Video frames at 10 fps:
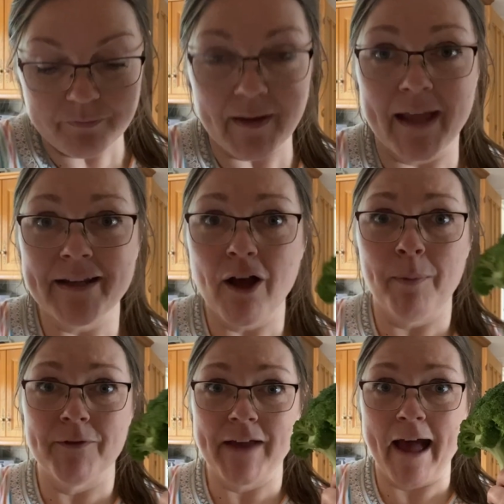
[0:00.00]
and a
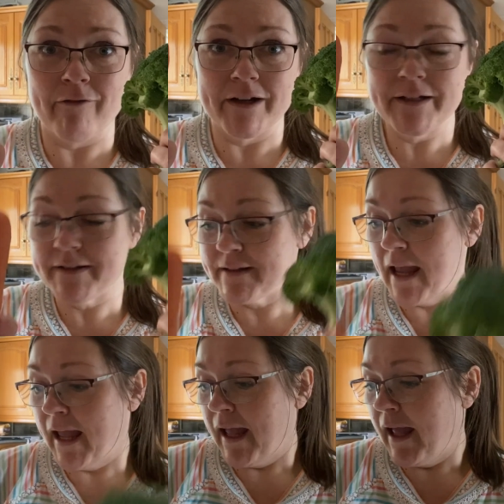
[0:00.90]
couple of carrots.
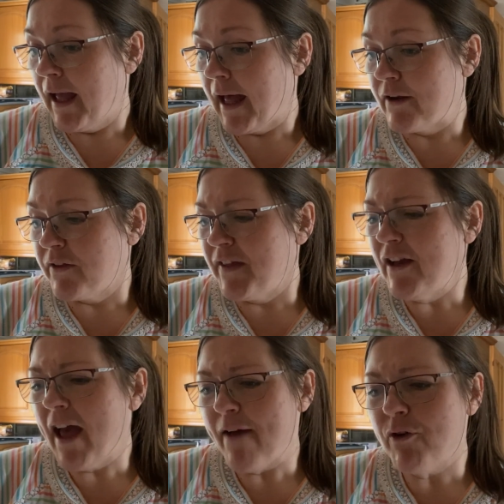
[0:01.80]
And I think
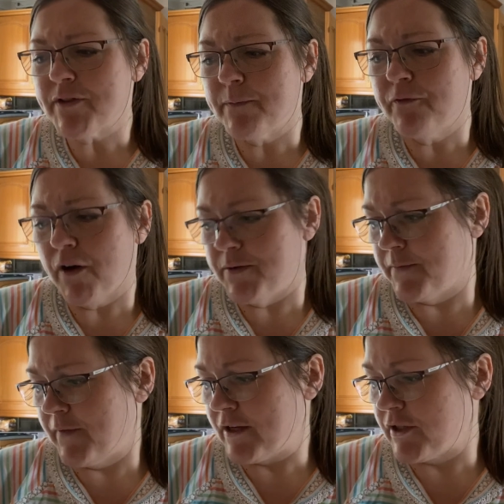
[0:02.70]
I have got some frozen
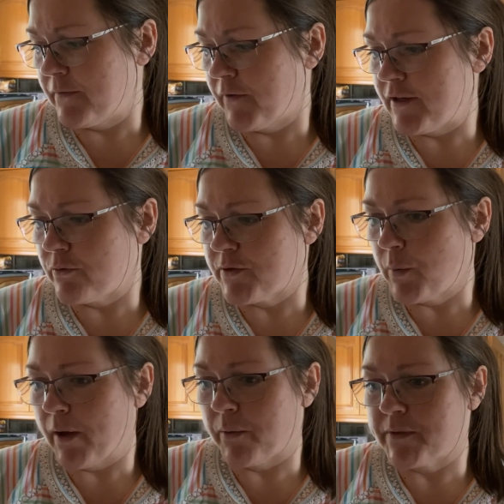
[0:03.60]
veg in the freezer as
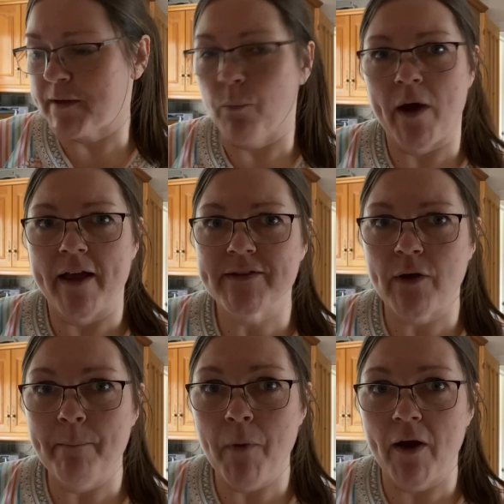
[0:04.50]
well somewhere. So
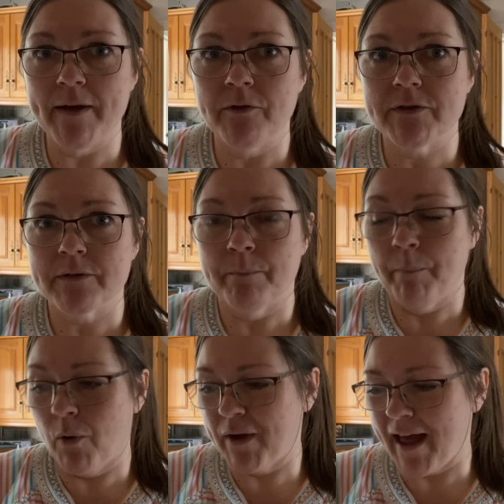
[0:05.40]
I might
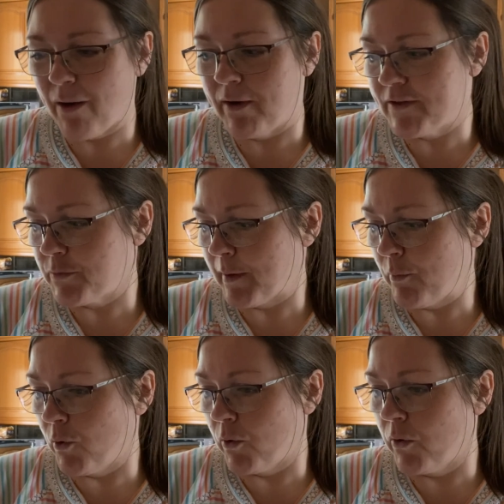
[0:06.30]
bulk it out a little bit
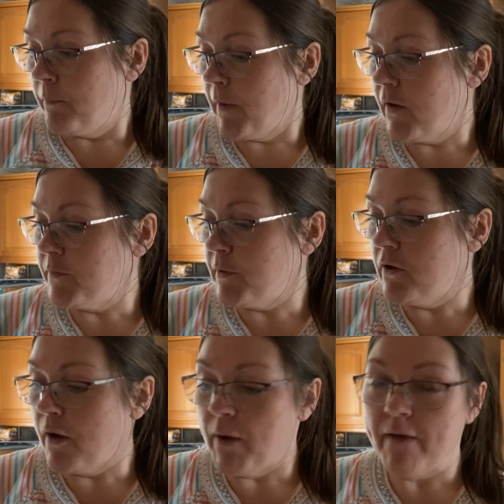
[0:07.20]
more. My husband and
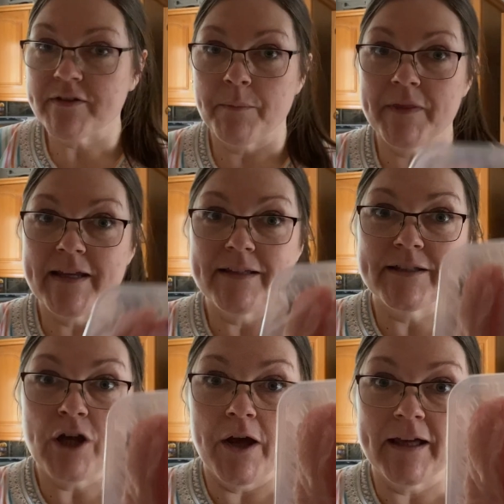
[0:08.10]
I will have some of these
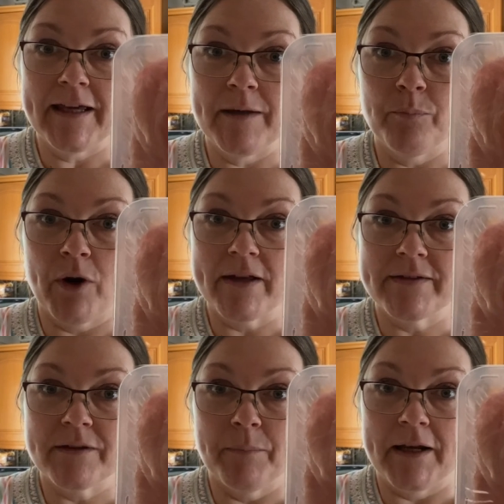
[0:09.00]
turkey
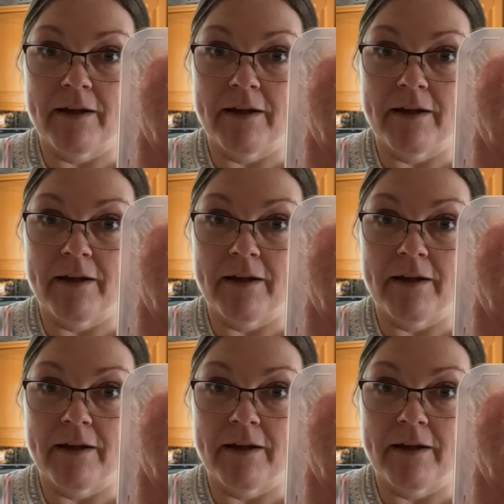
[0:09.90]
breast mini